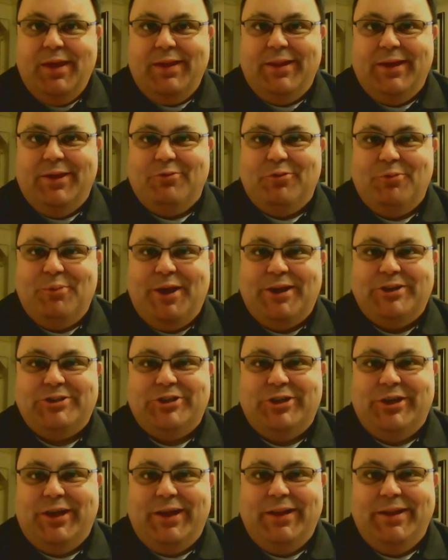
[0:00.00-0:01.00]

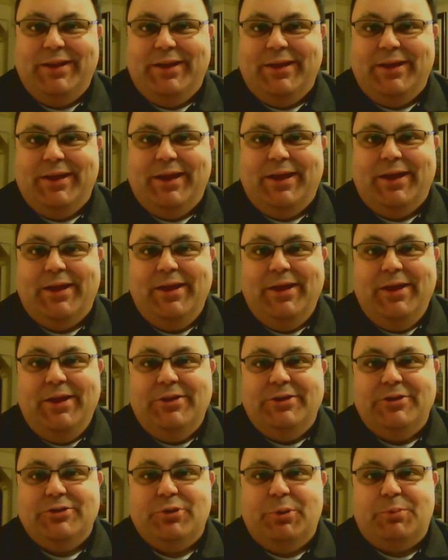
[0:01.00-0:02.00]
information in the
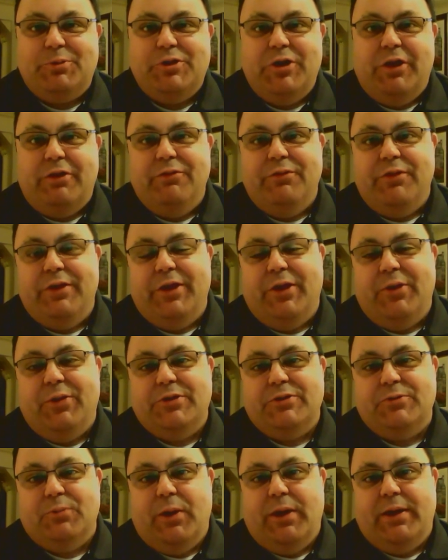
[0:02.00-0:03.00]
description of the video,
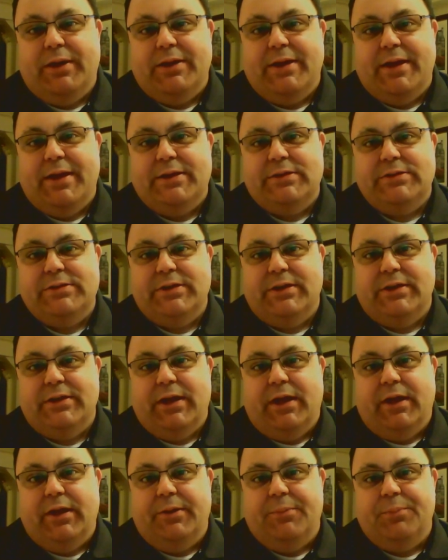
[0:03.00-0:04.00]
as well as in
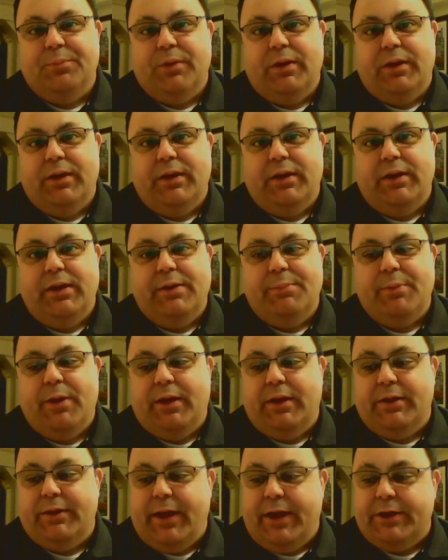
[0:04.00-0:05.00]
an
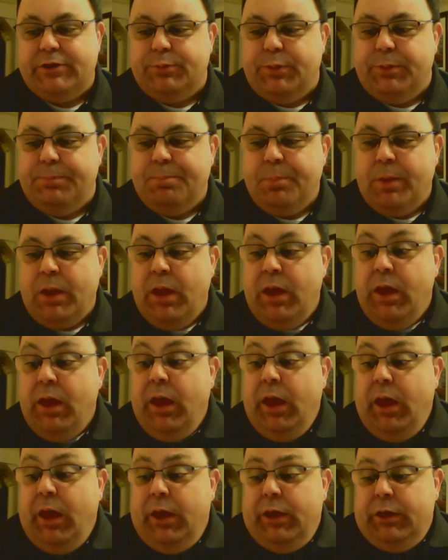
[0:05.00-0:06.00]
email attachment.
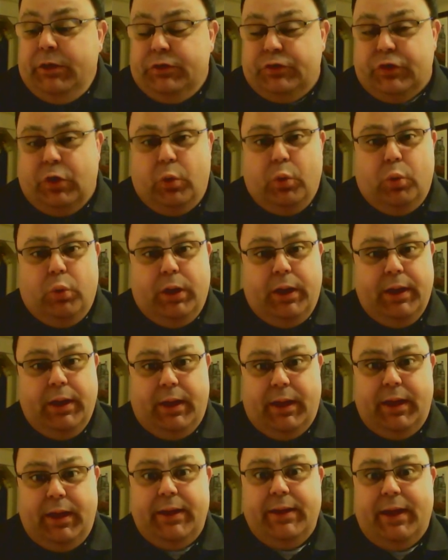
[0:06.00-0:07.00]
So,
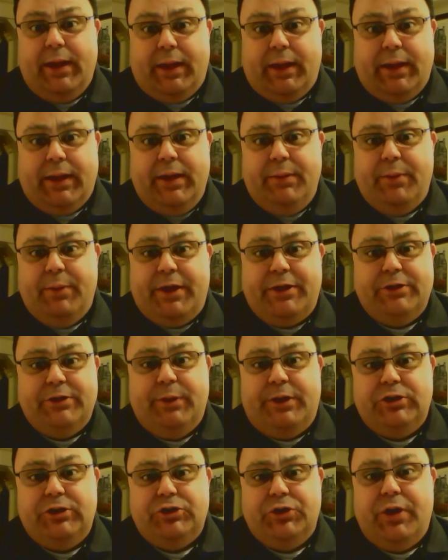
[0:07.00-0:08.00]

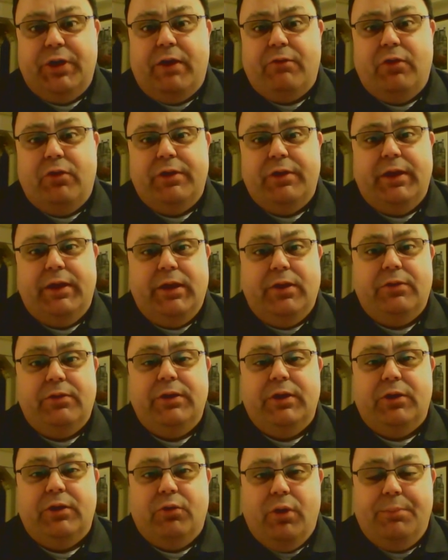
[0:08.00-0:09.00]
making sure you have all the gear and
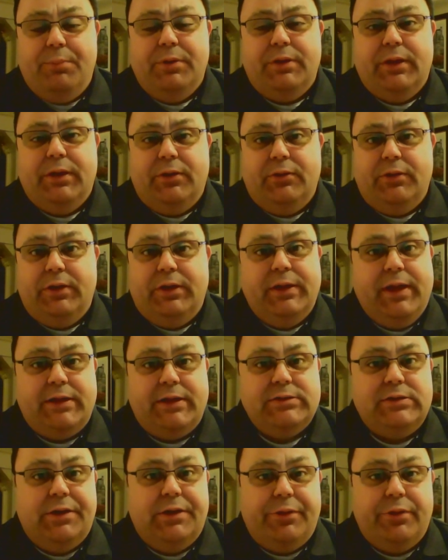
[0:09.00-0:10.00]
the equipment that you need.
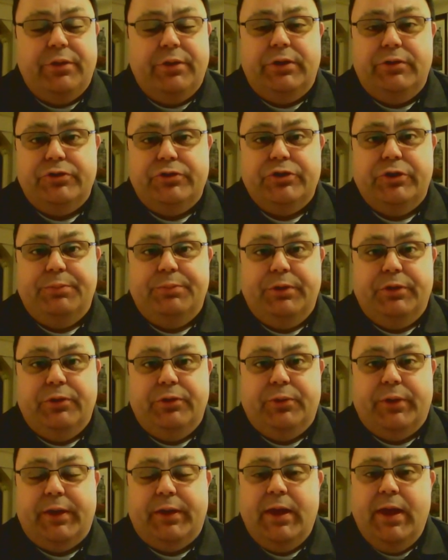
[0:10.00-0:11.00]
That's another thing you should be
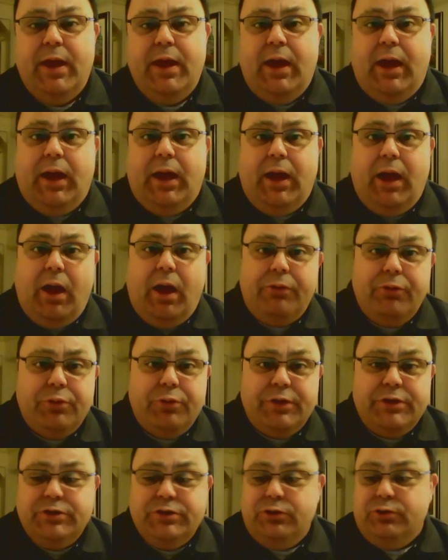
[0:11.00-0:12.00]
doing. Other
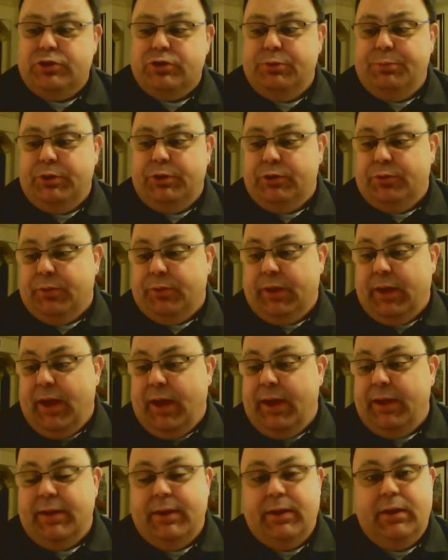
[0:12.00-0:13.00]
things you should be doing,
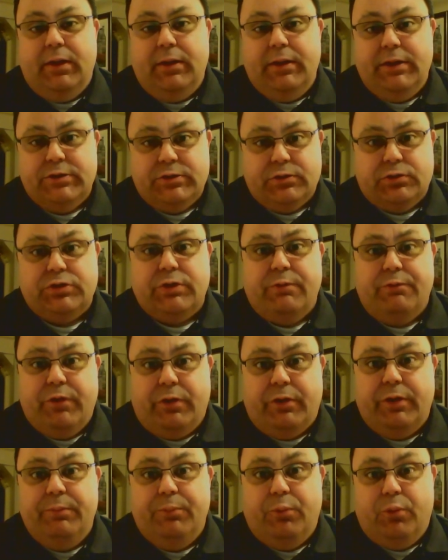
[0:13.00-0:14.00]
and these are some
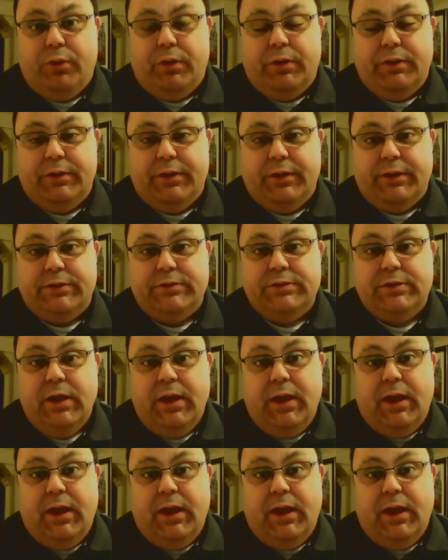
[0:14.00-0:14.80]
very important things.